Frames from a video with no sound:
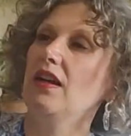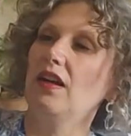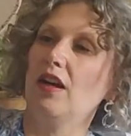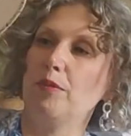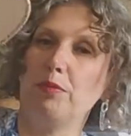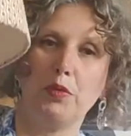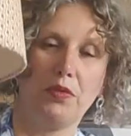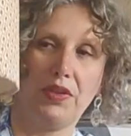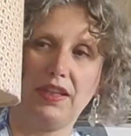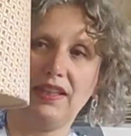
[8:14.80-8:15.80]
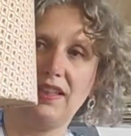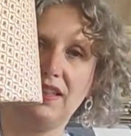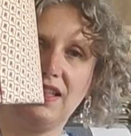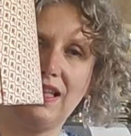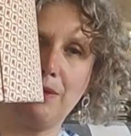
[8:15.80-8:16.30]
I bought this
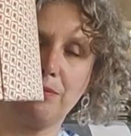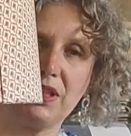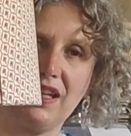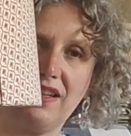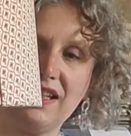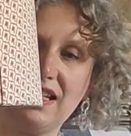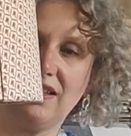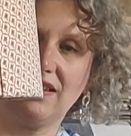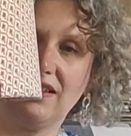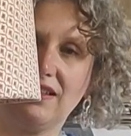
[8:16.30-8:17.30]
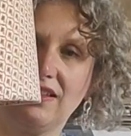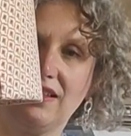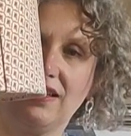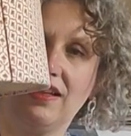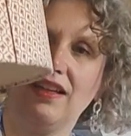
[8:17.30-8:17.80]
lampshade.
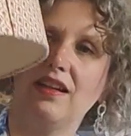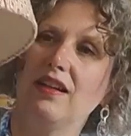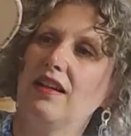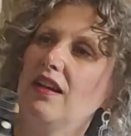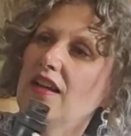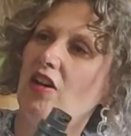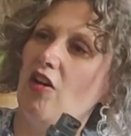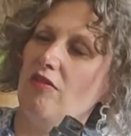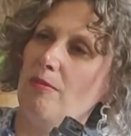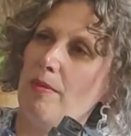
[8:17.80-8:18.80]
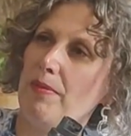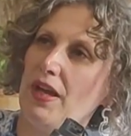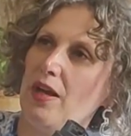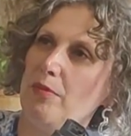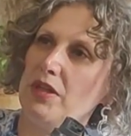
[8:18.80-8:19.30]
I can't remember
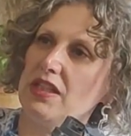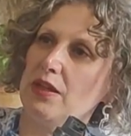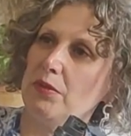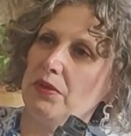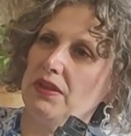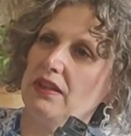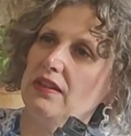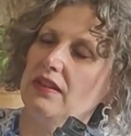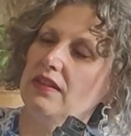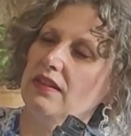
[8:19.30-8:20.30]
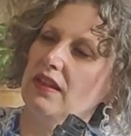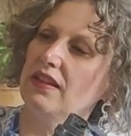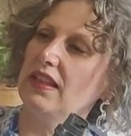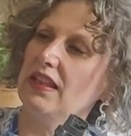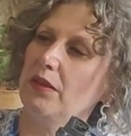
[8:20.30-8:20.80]
how much that was. I
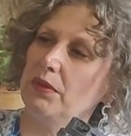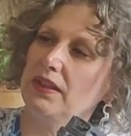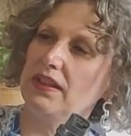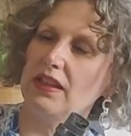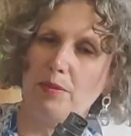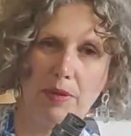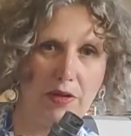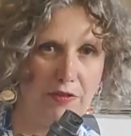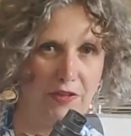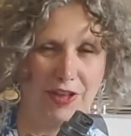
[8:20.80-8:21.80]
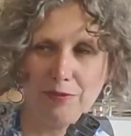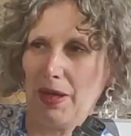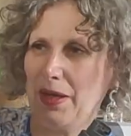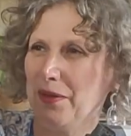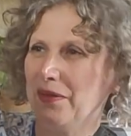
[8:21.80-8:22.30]
think that was about
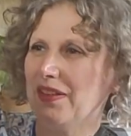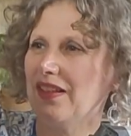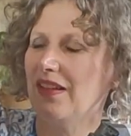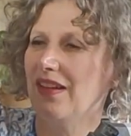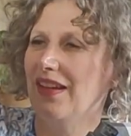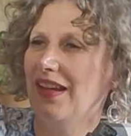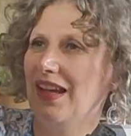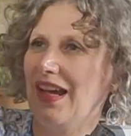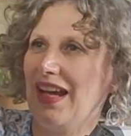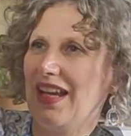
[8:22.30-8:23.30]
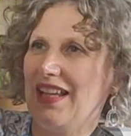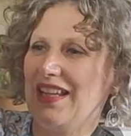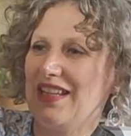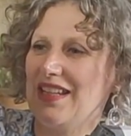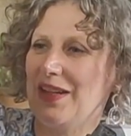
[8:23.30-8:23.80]
£5.
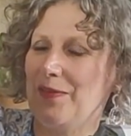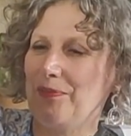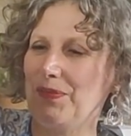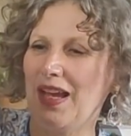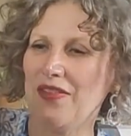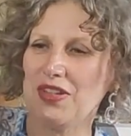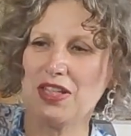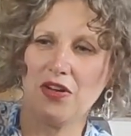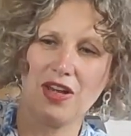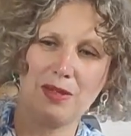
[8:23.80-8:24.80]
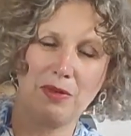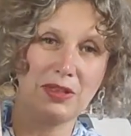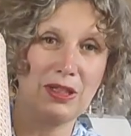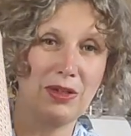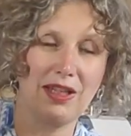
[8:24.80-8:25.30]
And at the time I
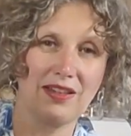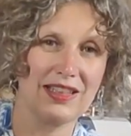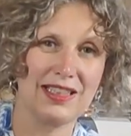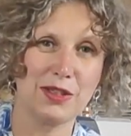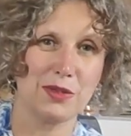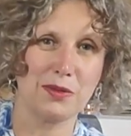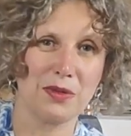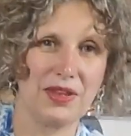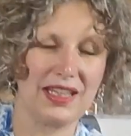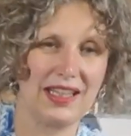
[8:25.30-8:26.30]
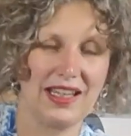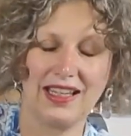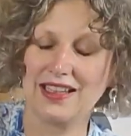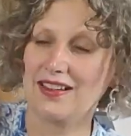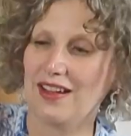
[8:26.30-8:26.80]
was looking at this stall
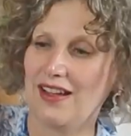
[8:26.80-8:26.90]
thinking